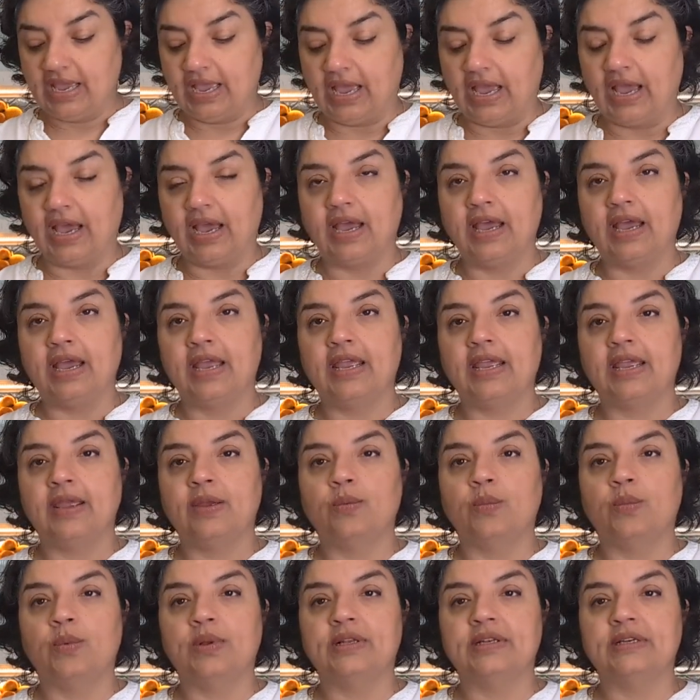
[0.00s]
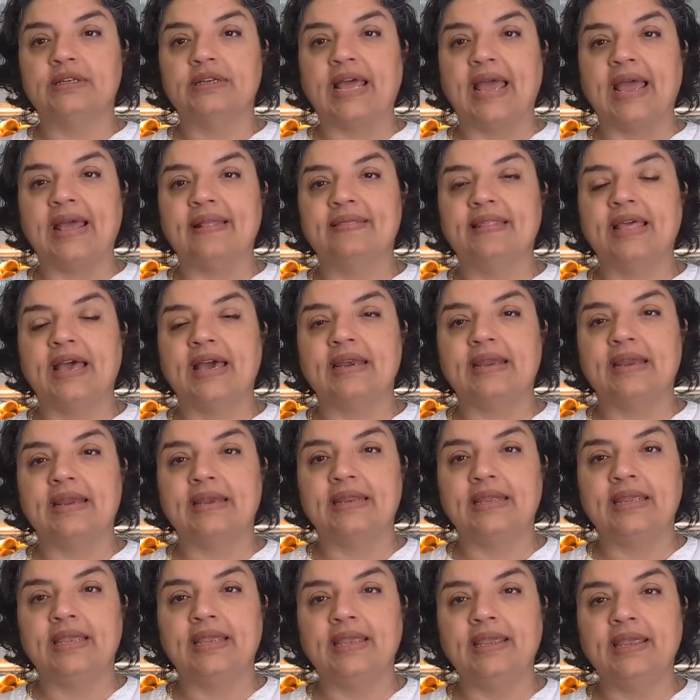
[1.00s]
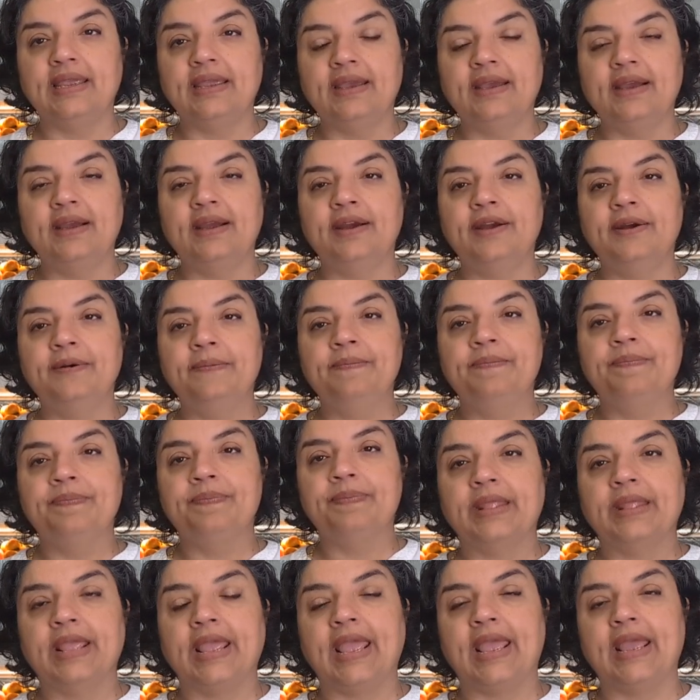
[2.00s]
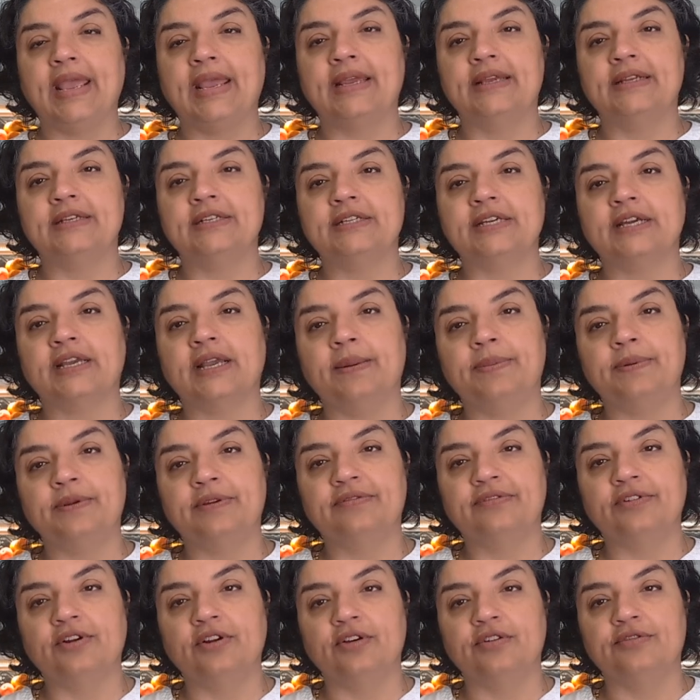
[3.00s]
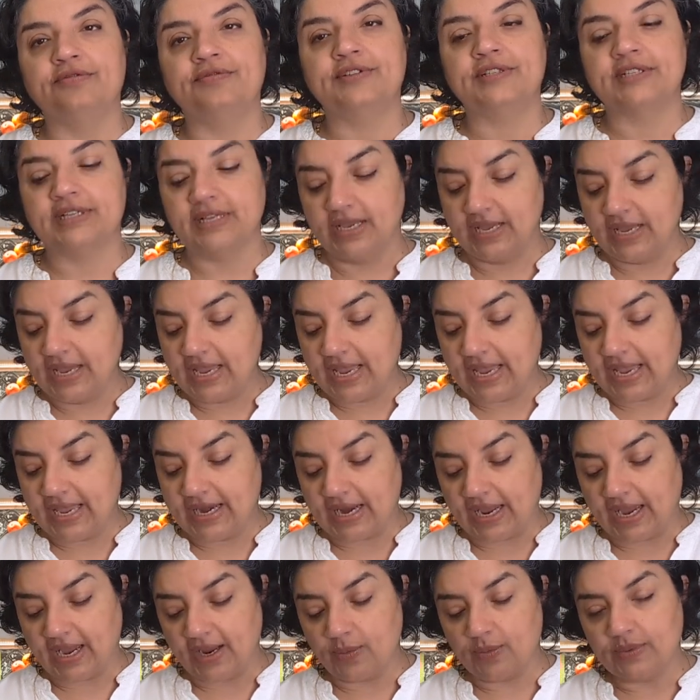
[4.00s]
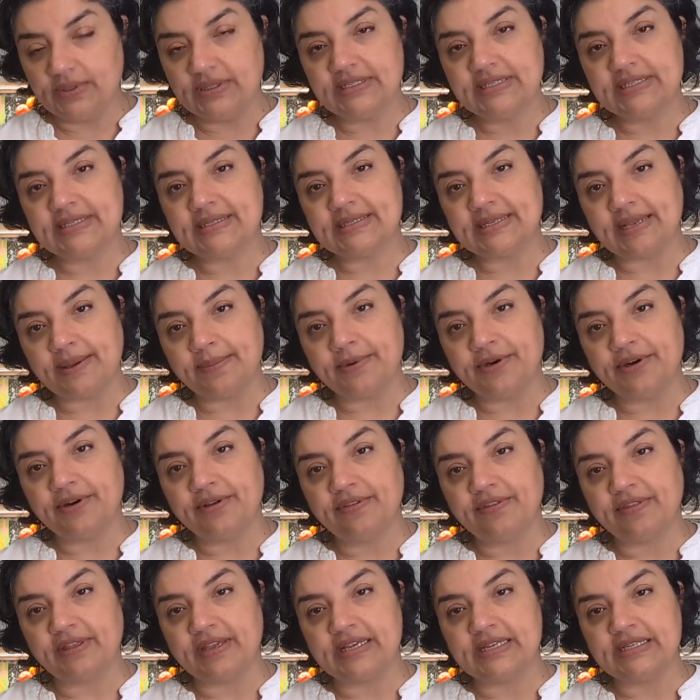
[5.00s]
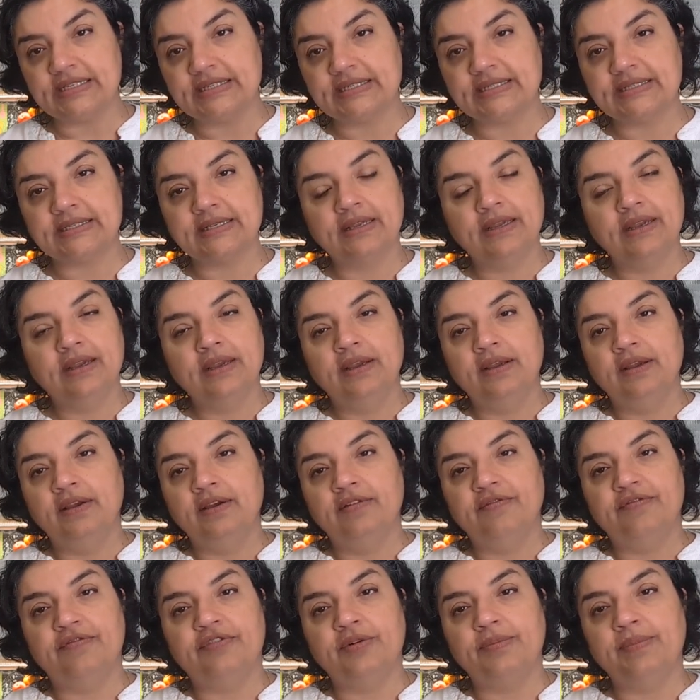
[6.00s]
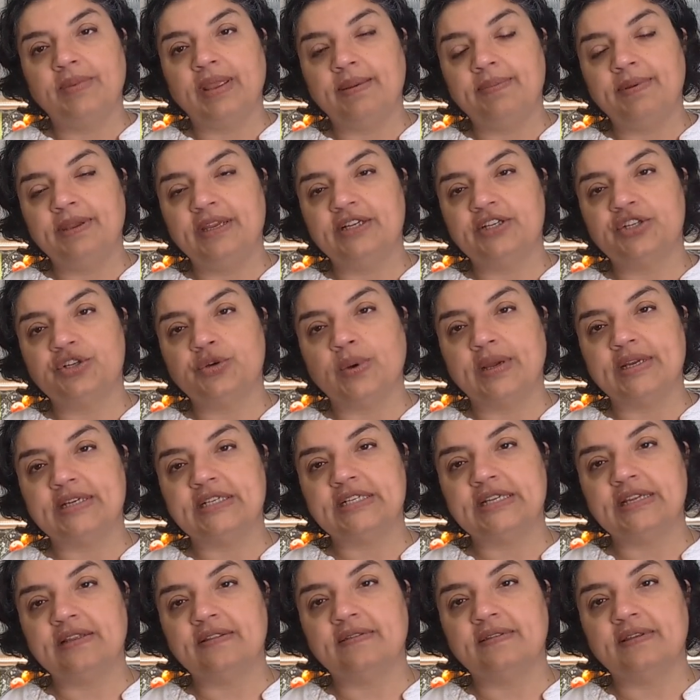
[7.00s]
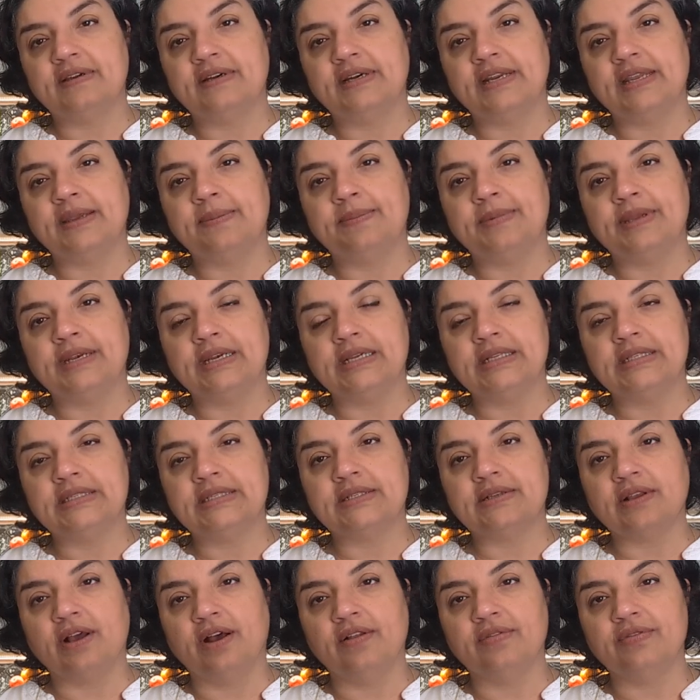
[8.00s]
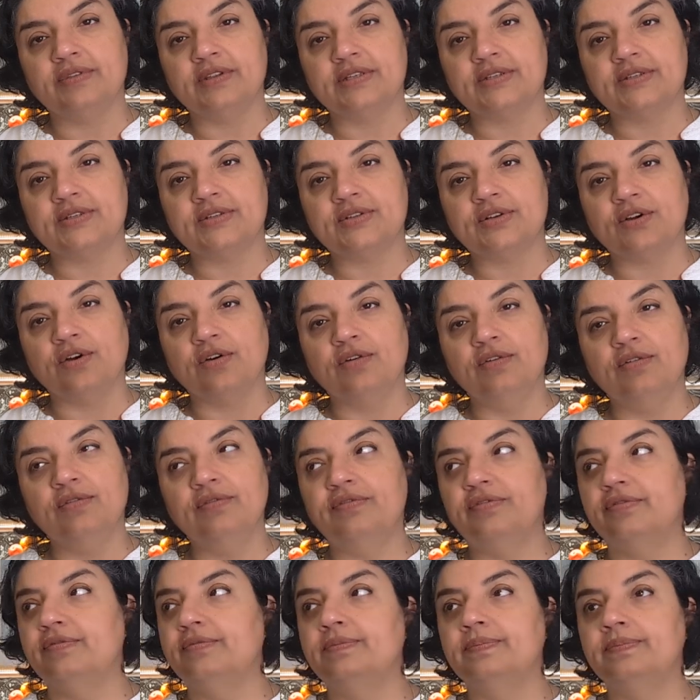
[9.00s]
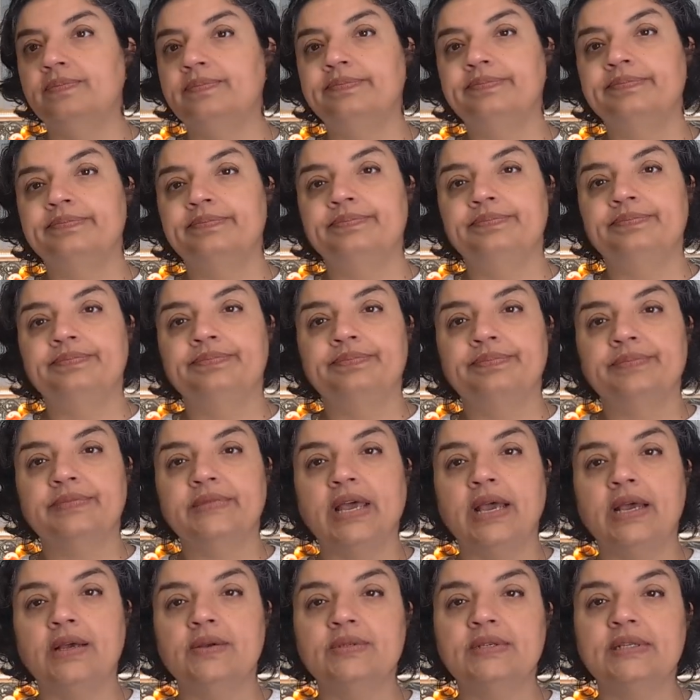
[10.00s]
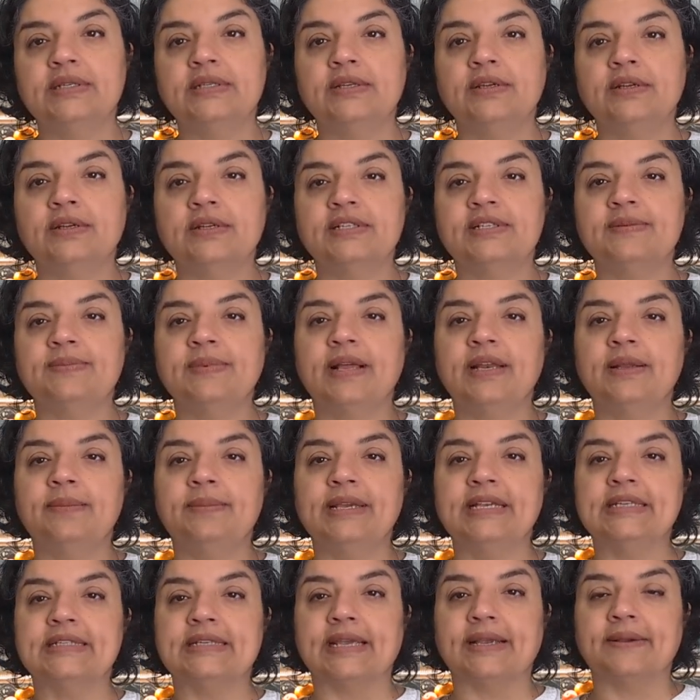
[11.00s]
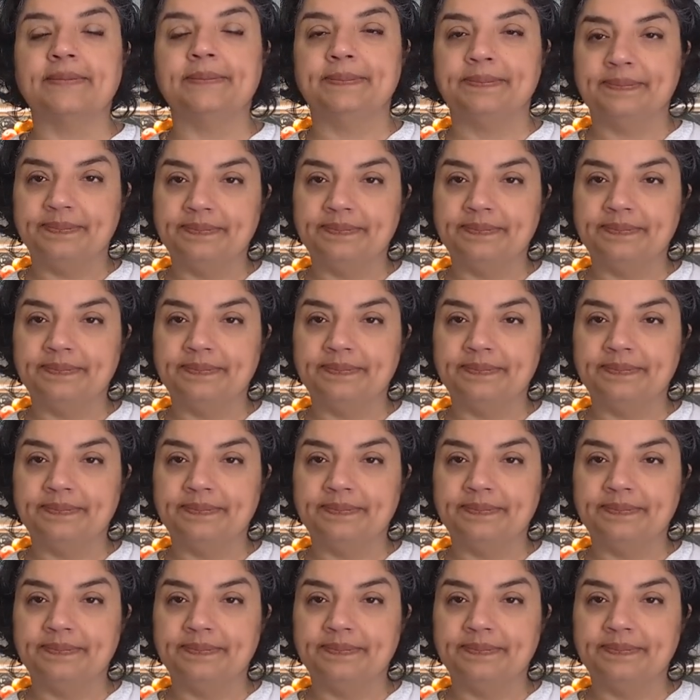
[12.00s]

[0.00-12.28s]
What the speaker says: I will add that in here, and a couple of cloves, and I will simmer this for maybe 20-30 minutes on the stove. The house is going to smell amazing.